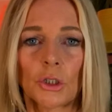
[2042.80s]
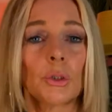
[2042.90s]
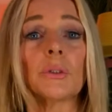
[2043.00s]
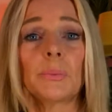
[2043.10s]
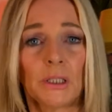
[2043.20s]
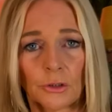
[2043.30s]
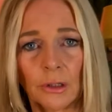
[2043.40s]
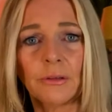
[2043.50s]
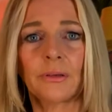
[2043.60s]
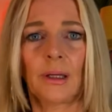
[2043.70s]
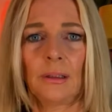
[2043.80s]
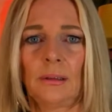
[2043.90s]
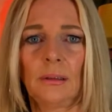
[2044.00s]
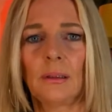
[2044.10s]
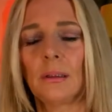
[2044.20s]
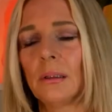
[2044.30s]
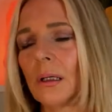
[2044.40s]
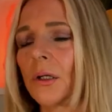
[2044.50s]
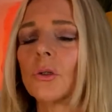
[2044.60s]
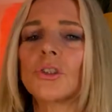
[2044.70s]
She was being Dorothy.
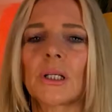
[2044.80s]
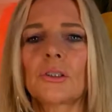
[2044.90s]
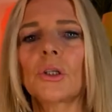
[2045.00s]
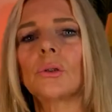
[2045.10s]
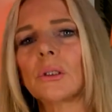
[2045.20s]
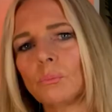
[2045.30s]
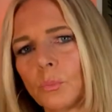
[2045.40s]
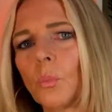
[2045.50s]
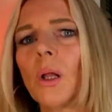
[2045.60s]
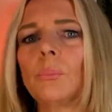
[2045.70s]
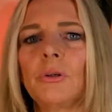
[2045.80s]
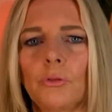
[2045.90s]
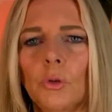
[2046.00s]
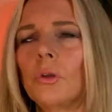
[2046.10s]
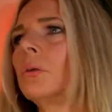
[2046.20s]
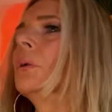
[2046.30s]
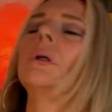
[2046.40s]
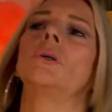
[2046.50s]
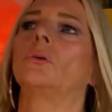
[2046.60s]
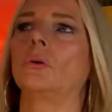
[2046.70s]
I know she hadn't told him well before
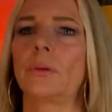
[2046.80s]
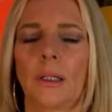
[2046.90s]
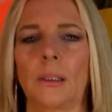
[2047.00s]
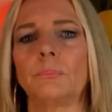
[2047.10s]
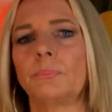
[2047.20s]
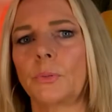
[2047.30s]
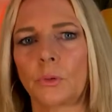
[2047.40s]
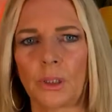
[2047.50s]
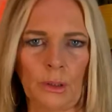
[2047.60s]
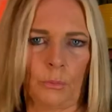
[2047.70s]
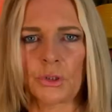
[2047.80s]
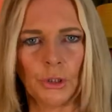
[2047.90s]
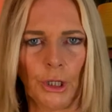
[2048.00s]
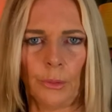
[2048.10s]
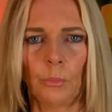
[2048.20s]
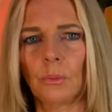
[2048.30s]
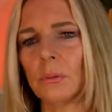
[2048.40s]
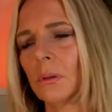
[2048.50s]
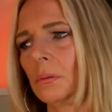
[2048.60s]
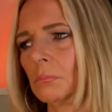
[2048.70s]
and all that, but it was new.
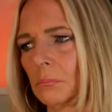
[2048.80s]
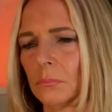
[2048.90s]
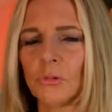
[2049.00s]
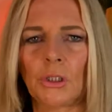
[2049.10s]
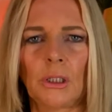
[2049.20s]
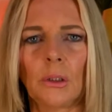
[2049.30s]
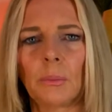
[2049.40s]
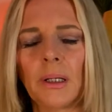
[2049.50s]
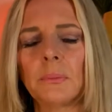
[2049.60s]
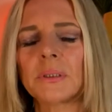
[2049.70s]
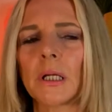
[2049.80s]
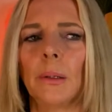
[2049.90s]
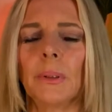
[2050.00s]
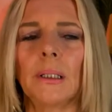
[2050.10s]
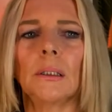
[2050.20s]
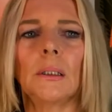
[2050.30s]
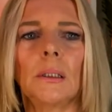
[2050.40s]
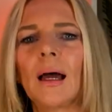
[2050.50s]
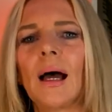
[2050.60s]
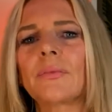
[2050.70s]
She didn't know where it was going.
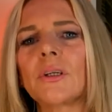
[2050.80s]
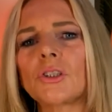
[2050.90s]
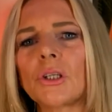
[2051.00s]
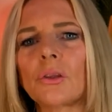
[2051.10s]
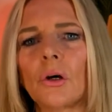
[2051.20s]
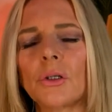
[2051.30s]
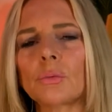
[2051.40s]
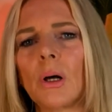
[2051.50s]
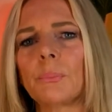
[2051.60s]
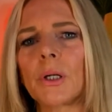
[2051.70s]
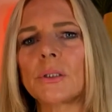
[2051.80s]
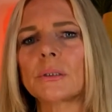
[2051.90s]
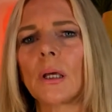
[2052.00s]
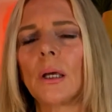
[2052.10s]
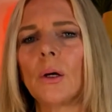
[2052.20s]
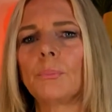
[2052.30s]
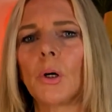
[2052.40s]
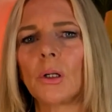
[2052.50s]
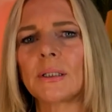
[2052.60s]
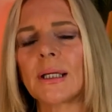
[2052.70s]
I think she thought as well, because
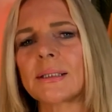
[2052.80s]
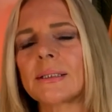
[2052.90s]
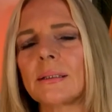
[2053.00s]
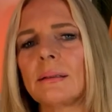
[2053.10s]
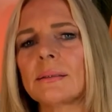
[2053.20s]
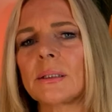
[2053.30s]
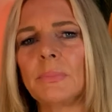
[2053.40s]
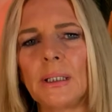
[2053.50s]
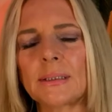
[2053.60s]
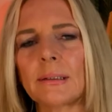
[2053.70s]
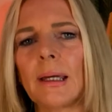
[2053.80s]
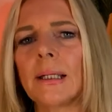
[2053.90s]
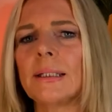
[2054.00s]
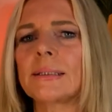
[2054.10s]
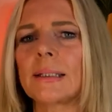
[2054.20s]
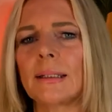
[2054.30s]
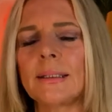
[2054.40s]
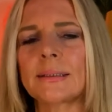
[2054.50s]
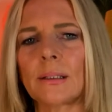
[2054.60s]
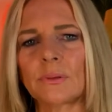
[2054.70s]
Paul had asked to meet her and he, he
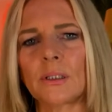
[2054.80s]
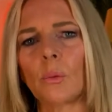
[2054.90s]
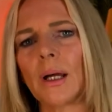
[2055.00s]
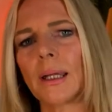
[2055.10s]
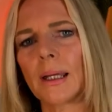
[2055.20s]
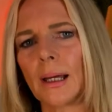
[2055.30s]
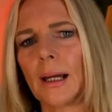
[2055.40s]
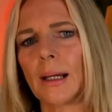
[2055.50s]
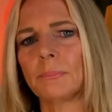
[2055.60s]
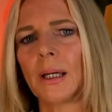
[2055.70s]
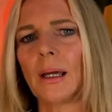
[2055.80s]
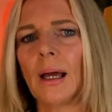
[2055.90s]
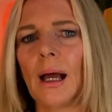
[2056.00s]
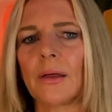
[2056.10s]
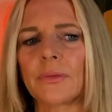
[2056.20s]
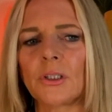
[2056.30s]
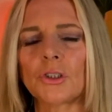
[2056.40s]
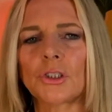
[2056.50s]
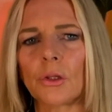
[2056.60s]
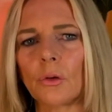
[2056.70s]
sounded quite calm. I think
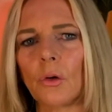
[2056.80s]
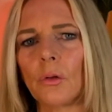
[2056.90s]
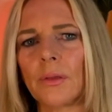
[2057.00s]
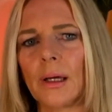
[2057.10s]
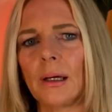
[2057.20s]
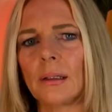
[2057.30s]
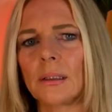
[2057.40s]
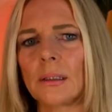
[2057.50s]
she thought that